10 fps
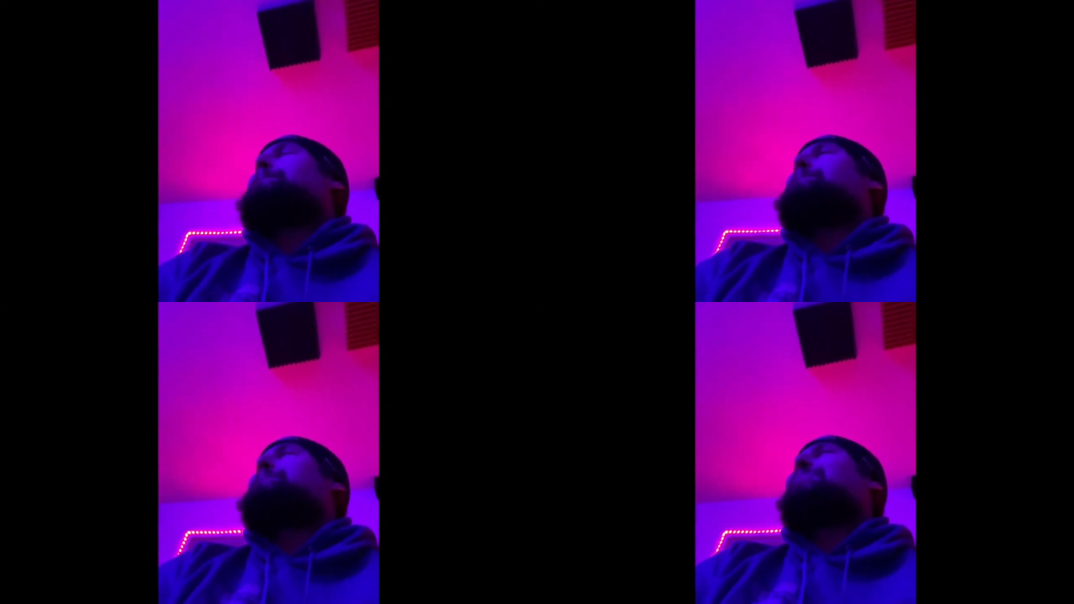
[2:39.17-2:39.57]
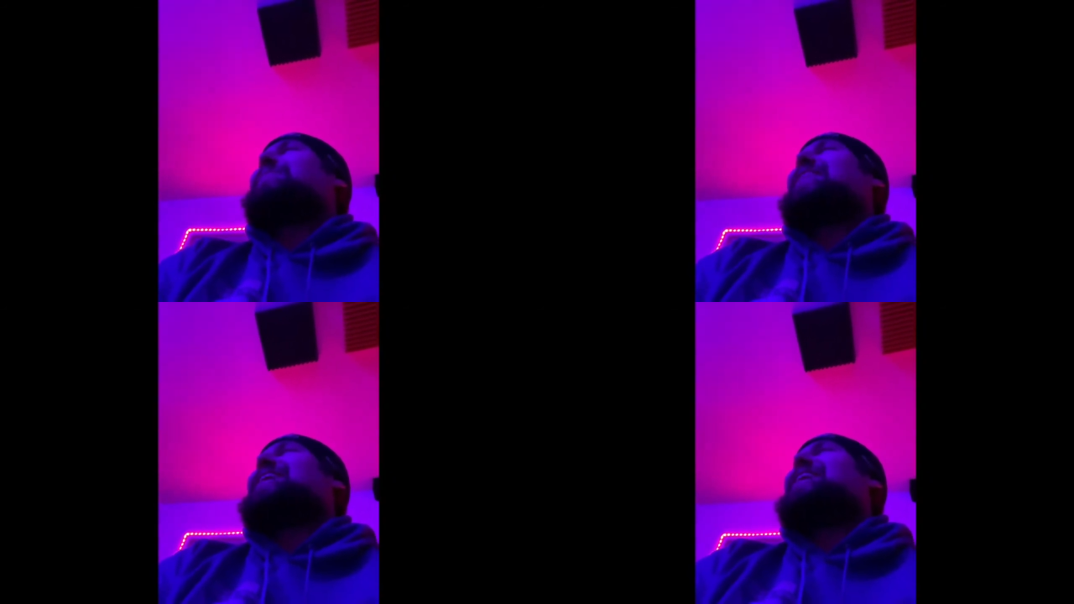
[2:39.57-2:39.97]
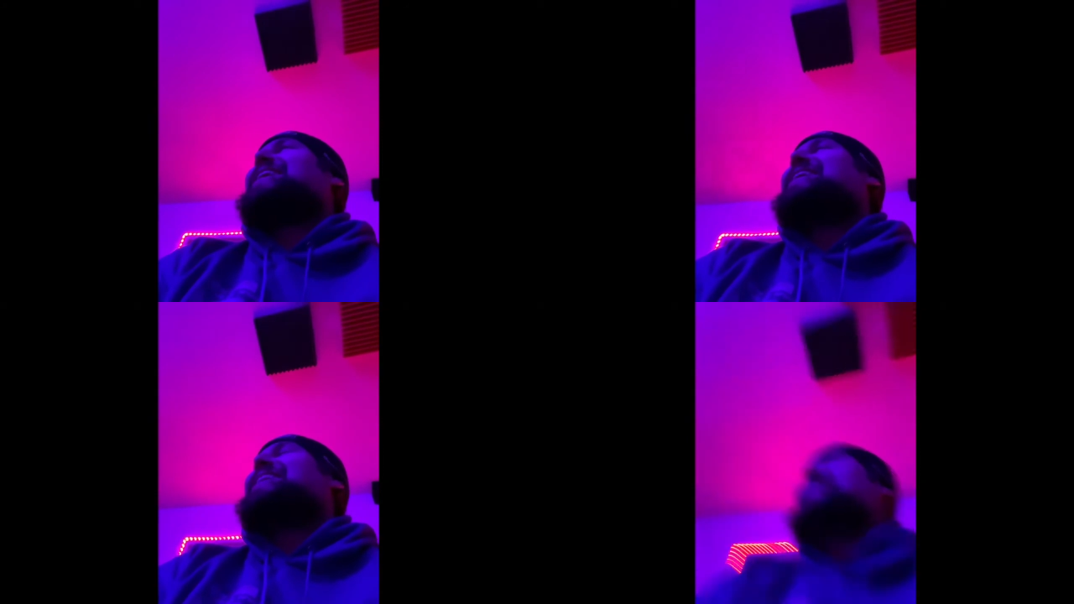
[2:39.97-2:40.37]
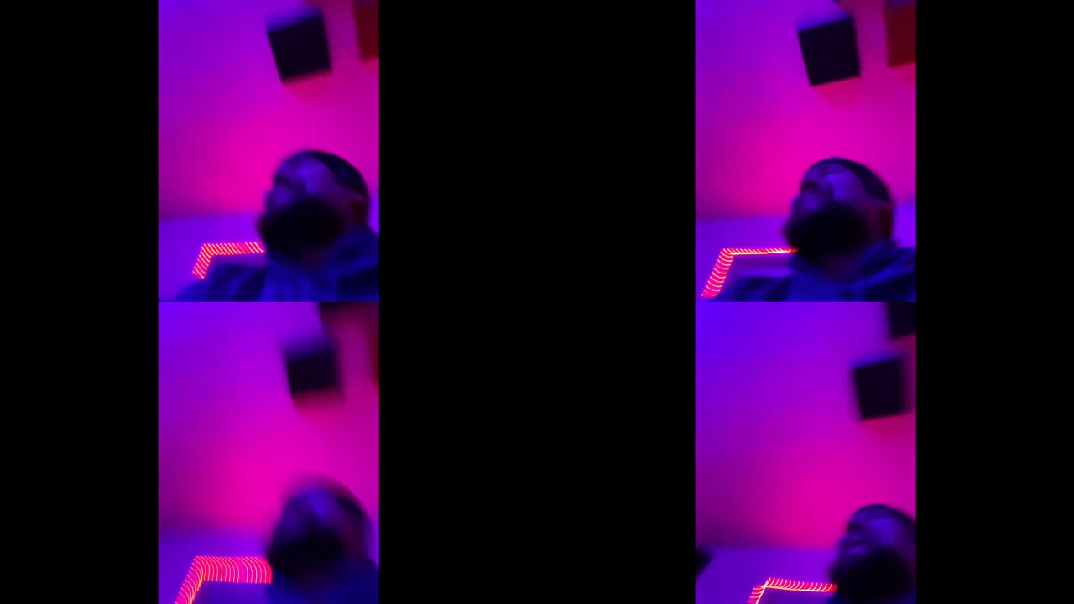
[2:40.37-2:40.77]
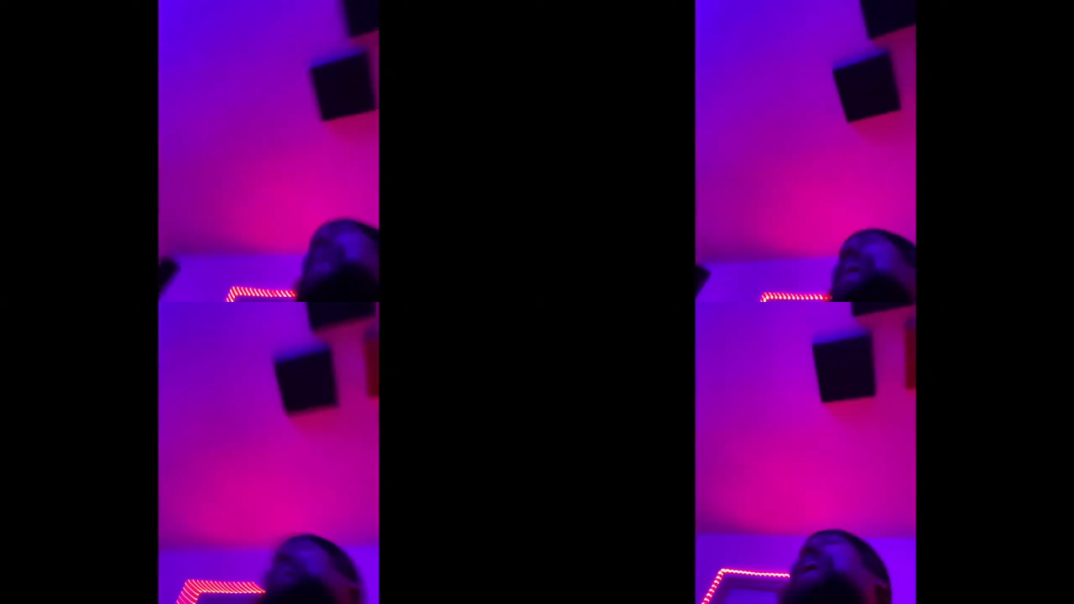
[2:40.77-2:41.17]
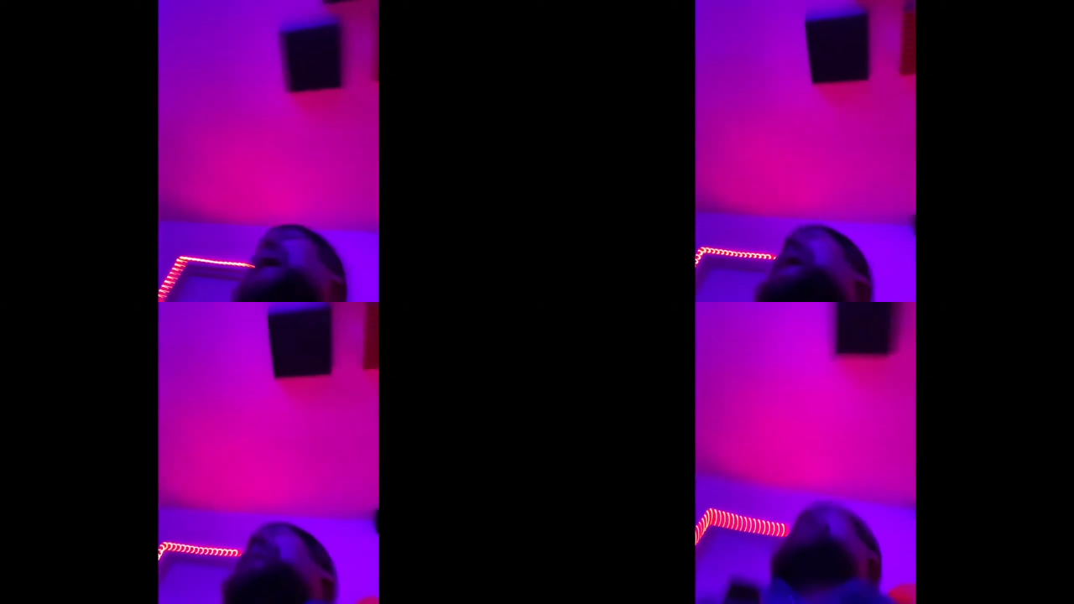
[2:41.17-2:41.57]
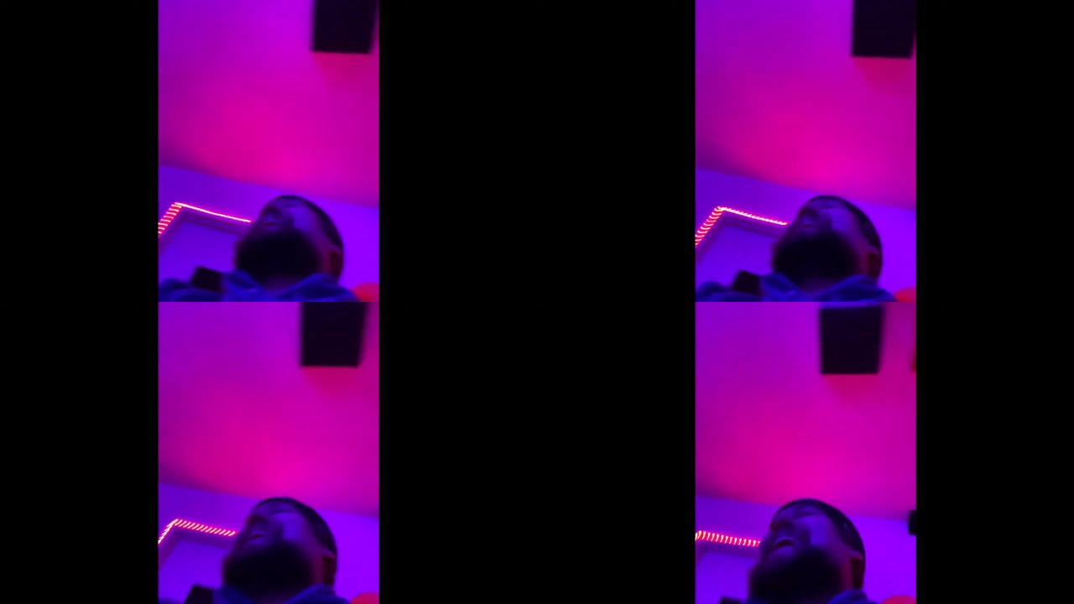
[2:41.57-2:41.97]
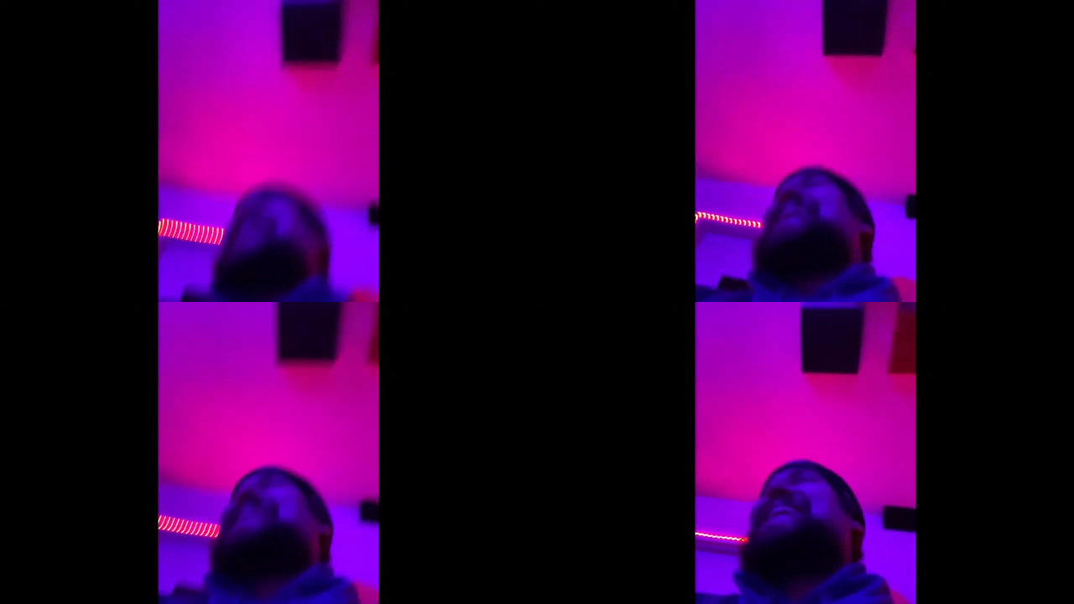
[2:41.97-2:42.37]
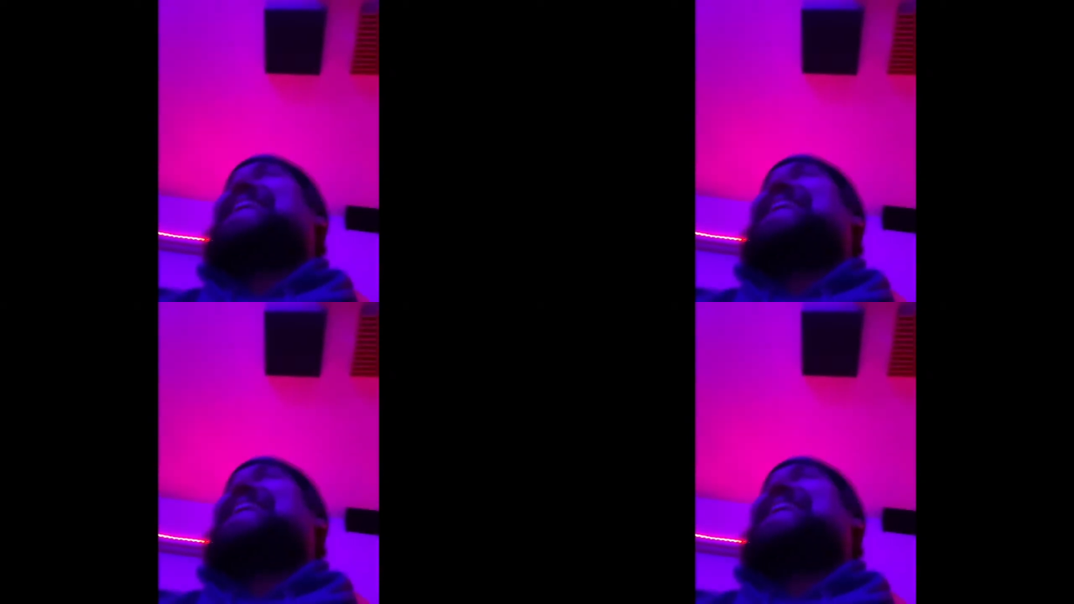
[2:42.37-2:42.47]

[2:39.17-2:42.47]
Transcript: (no speaker visible)